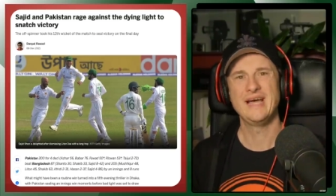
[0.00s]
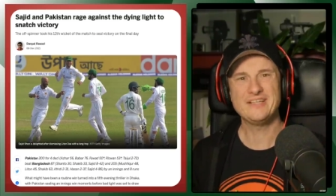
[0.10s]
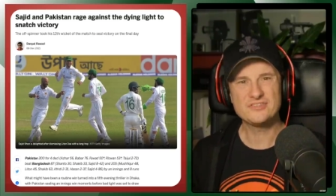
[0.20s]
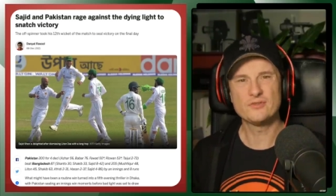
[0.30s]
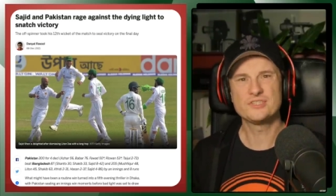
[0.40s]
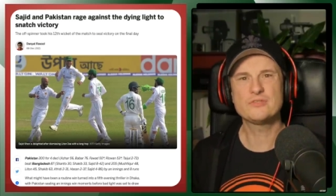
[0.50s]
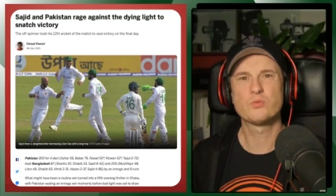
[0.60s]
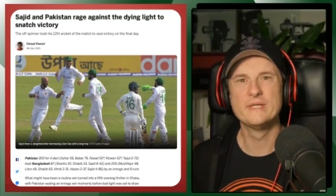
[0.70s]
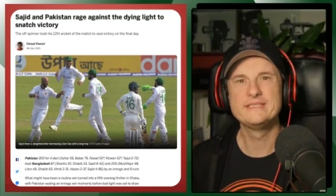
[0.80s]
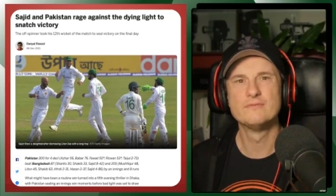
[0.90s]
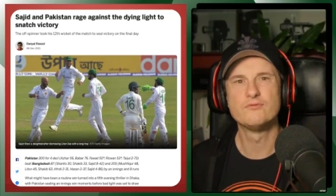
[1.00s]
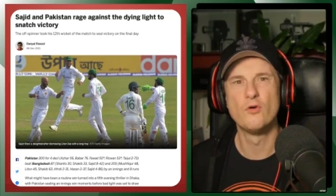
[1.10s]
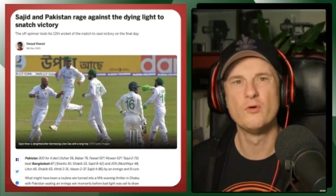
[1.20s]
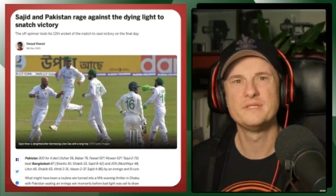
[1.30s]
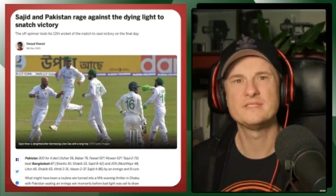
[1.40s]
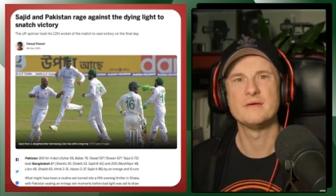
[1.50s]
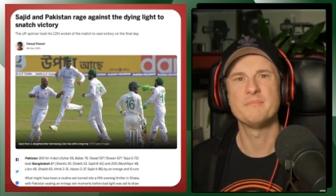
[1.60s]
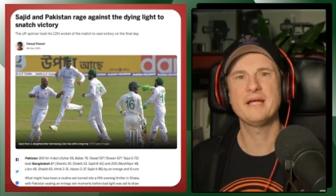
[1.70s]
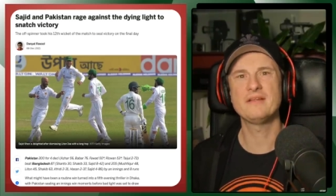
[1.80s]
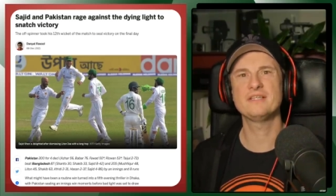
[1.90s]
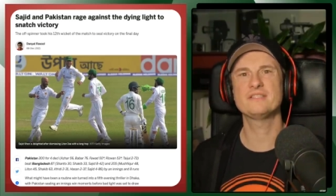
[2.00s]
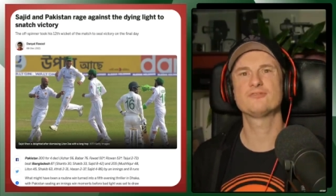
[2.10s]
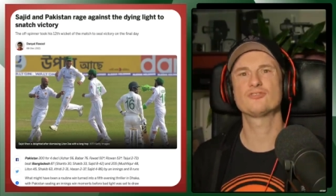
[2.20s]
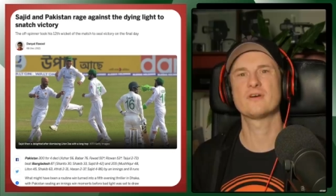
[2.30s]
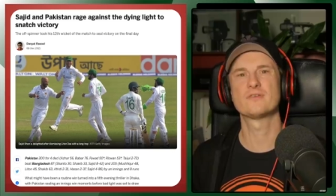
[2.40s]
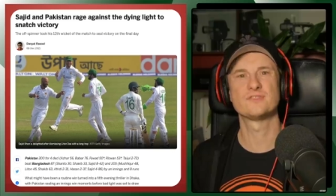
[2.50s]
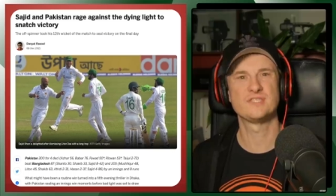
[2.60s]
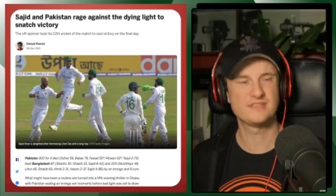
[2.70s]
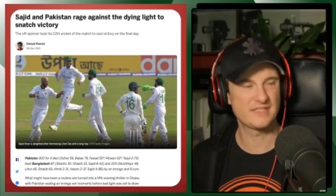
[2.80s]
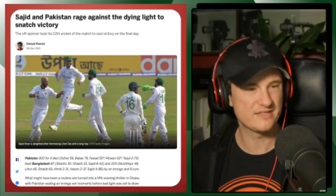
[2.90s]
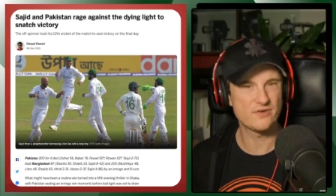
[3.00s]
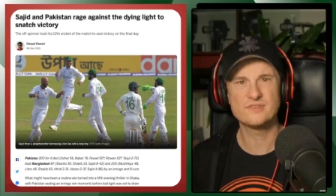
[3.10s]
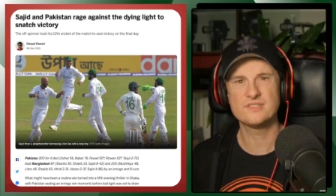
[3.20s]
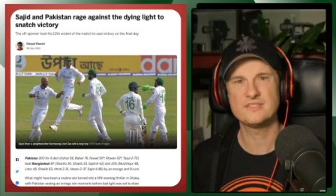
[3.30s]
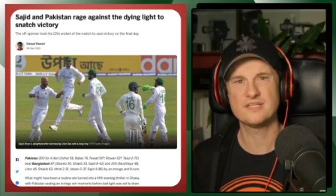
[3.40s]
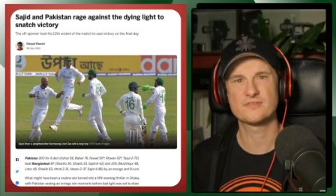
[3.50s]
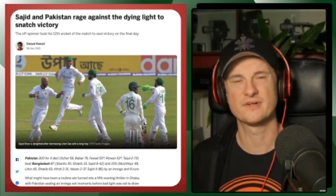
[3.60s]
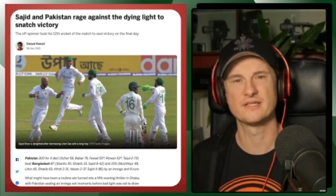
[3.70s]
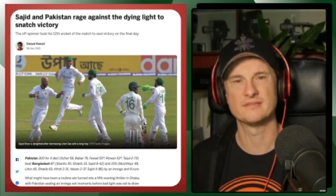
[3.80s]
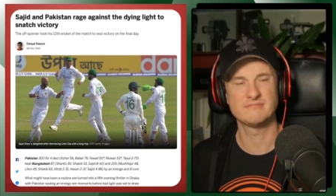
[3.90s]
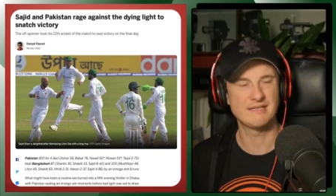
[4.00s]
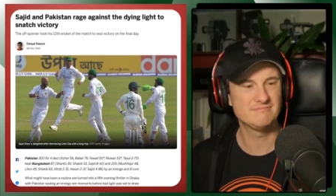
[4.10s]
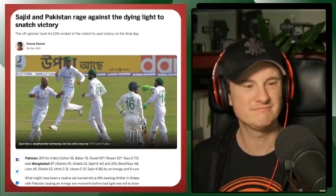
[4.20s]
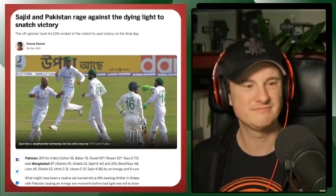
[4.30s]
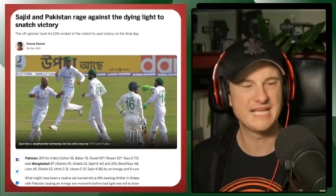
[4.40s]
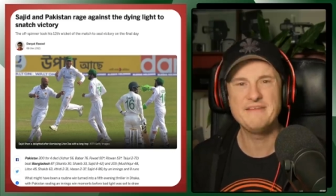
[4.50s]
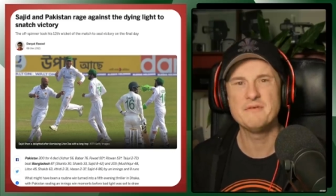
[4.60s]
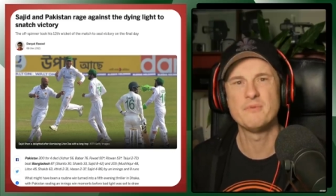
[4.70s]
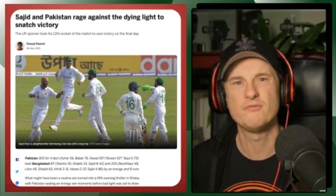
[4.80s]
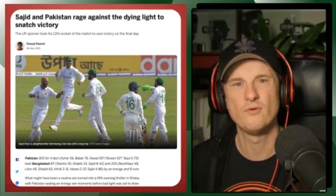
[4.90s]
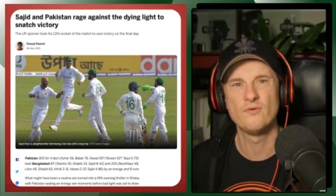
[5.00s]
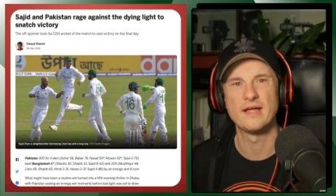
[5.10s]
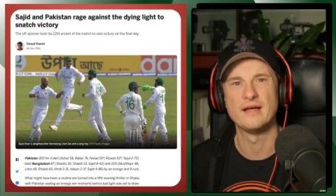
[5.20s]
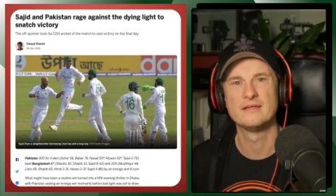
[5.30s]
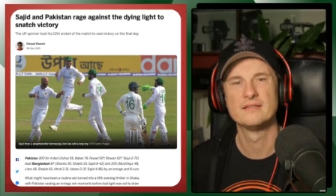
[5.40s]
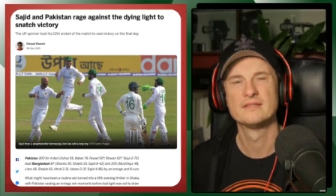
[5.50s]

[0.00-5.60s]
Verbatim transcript: And it's not just recent form, is it? Bangladesh have struggled since they got to Test cricket, and even before that.